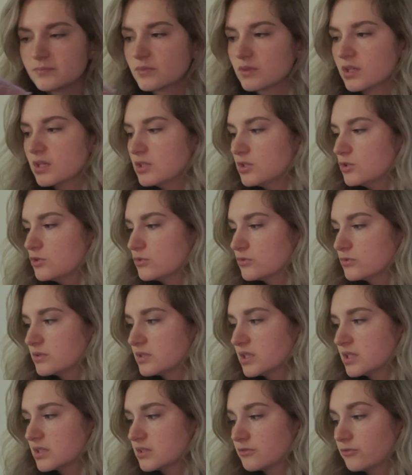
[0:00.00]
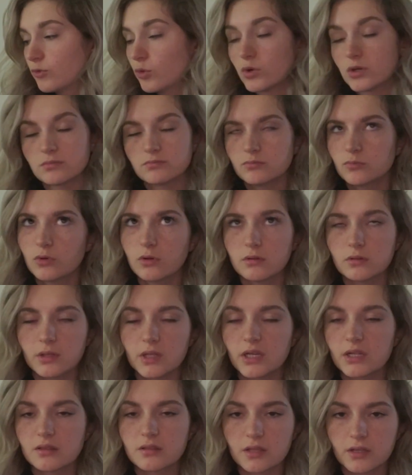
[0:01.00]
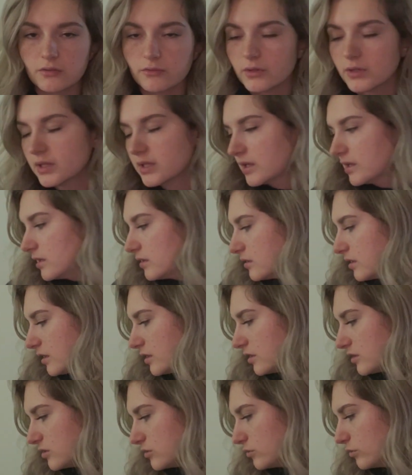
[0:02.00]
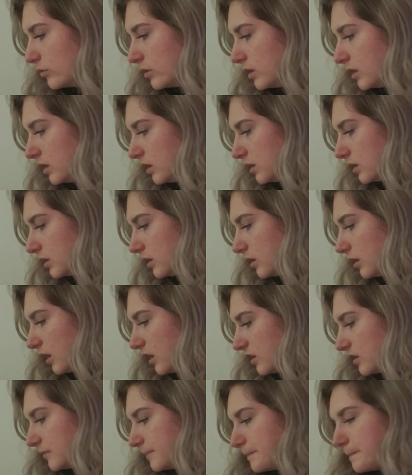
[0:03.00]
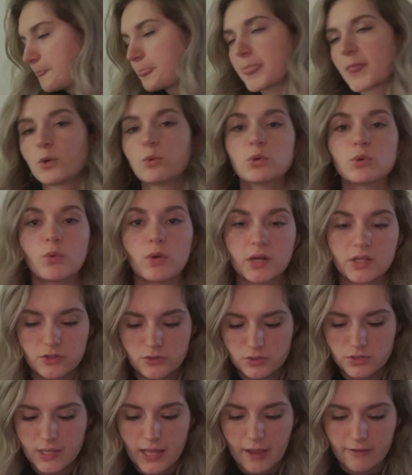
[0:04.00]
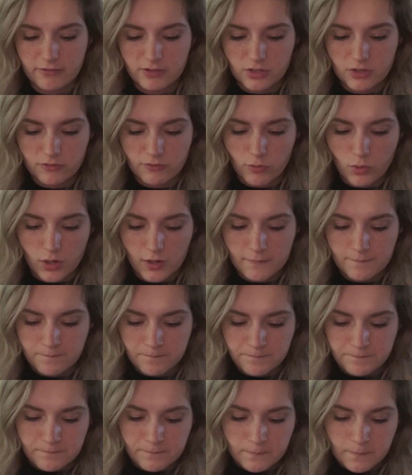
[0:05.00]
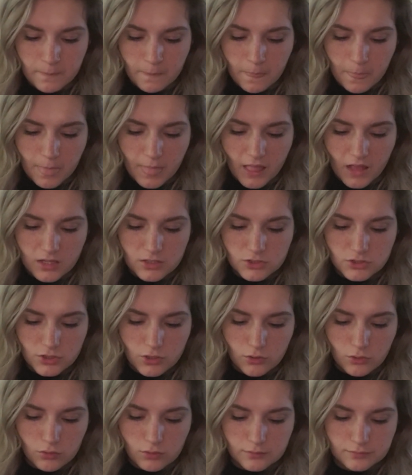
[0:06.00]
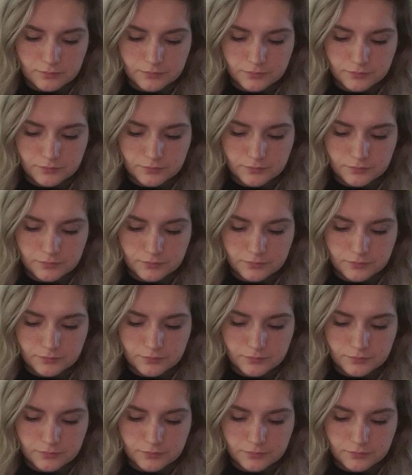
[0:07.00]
can use this for, well, anything really, anything that you would want to use lavender for. So,